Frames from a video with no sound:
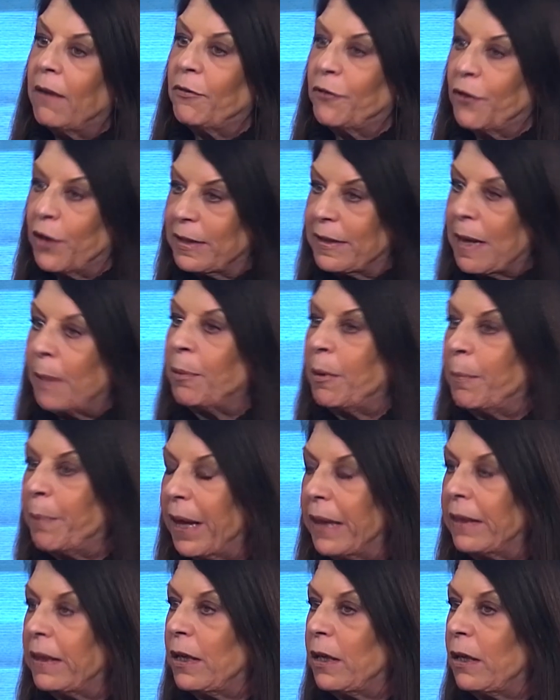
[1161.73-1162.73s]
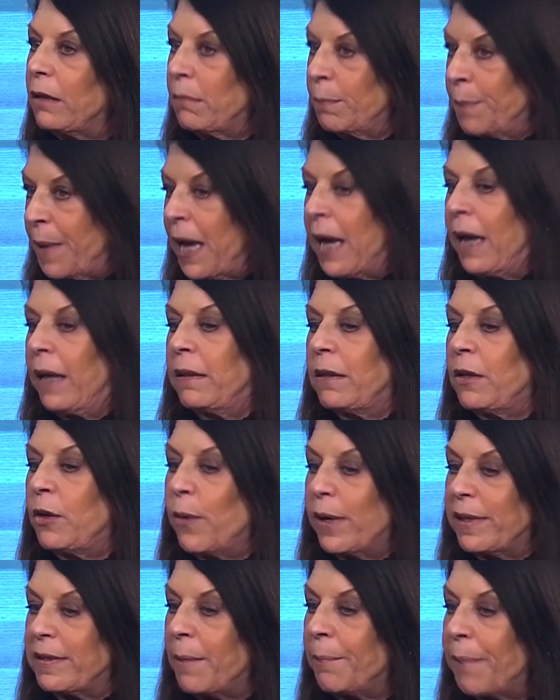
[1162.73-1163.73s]
for example, by the
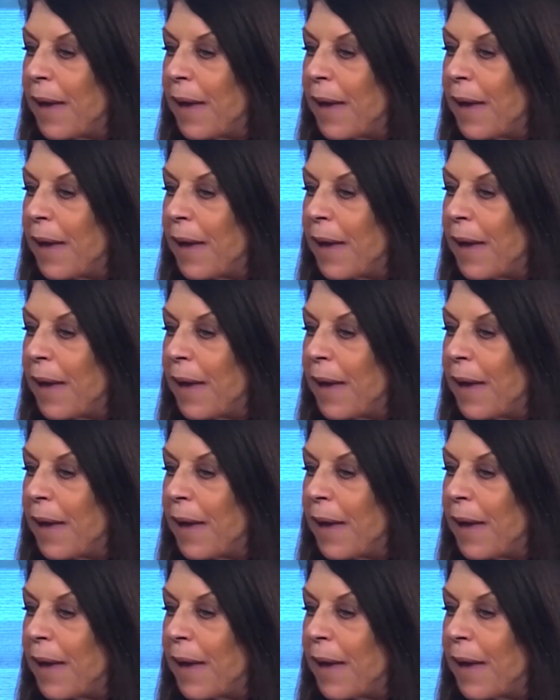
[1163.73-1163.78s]
U.S.